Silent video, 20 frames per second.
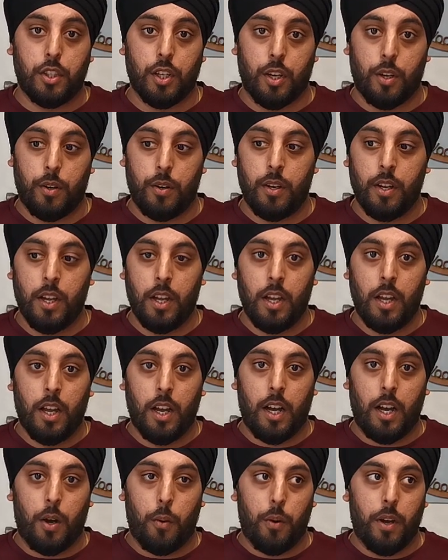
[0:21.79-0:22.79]
so
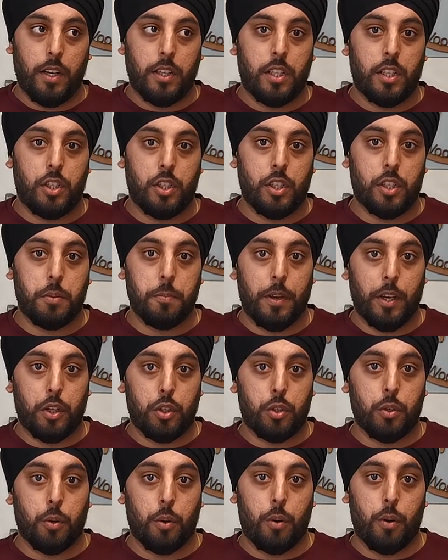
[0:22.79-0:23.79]
I wanted to just make
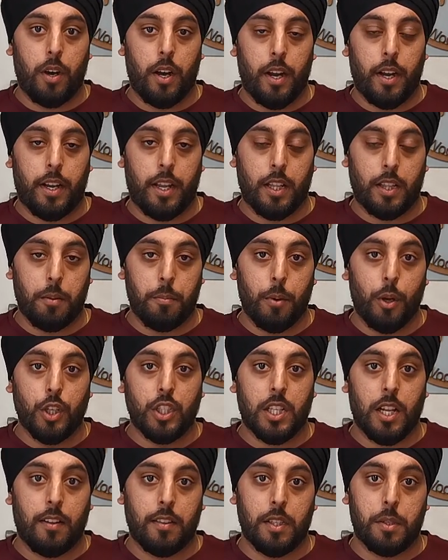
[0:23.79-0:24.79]
sure I get the
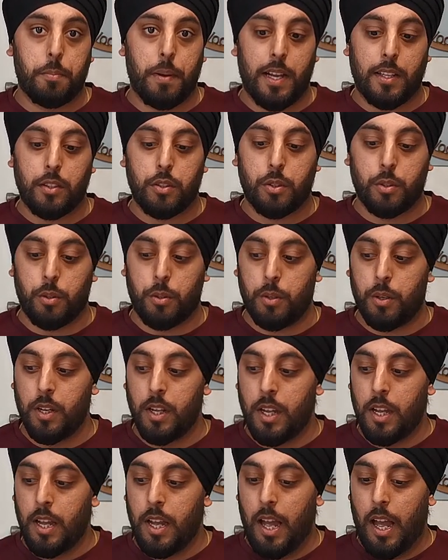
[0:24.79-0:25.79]
most out of this bandsaw.
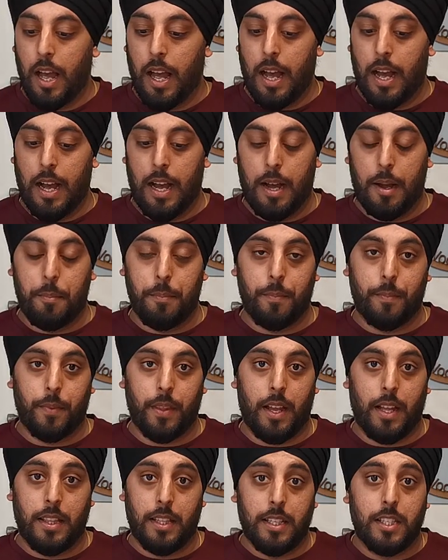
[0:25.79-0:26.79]

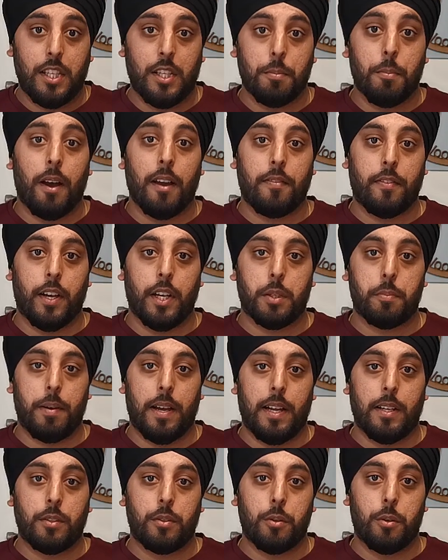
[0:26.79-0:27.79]
And this is my first
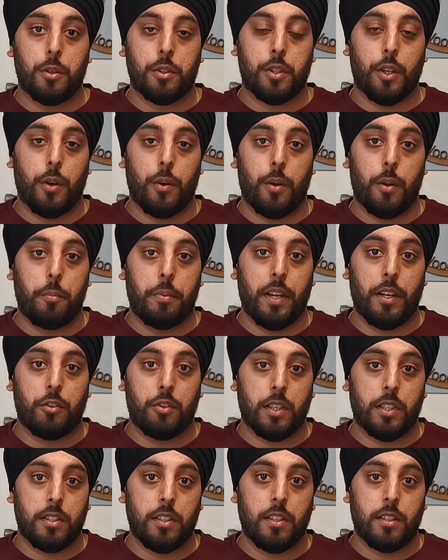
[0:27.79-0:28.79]
bandsaw, so it'll be
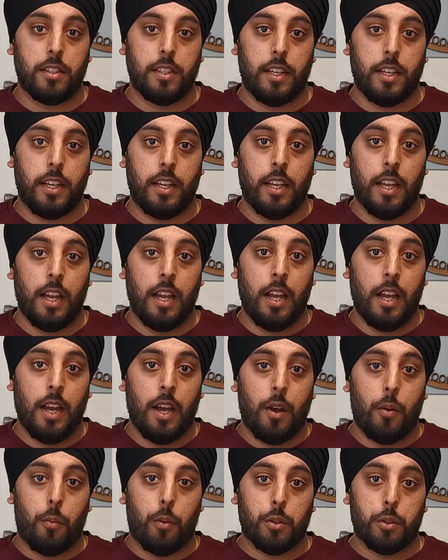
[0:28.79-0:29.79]
interesting to see
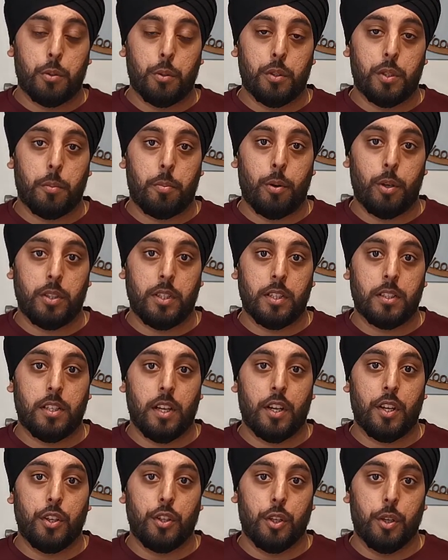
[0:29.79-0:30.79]
what sorts of projects
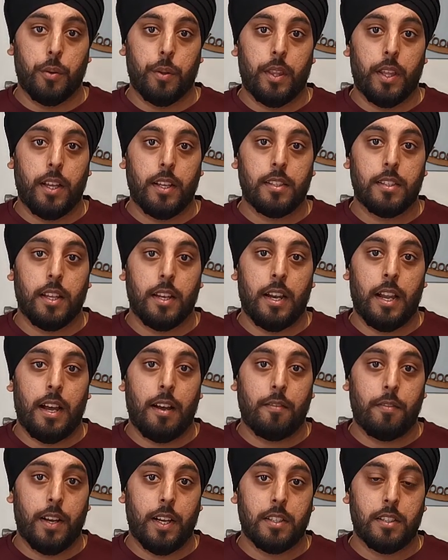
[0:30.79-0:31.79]
I can do with this and
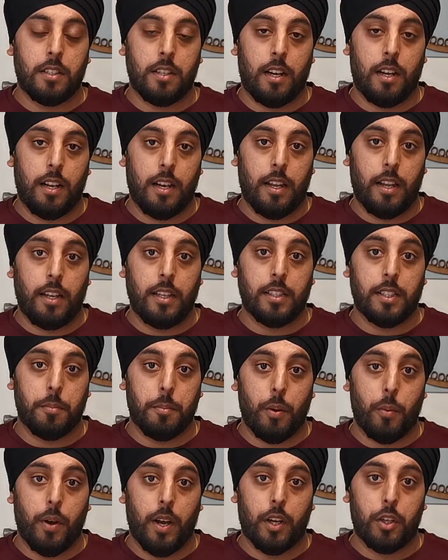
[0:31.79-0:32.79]
how versatile it is in
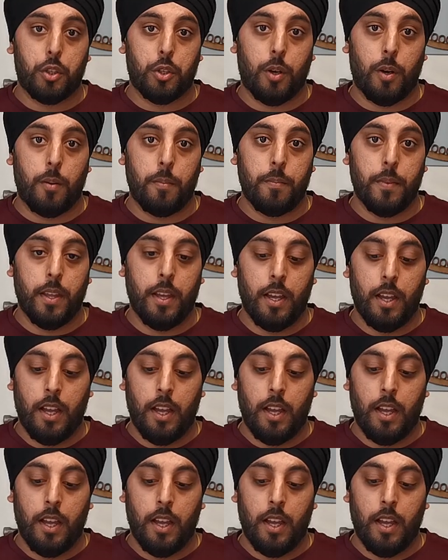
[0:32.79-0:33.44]
my workshop.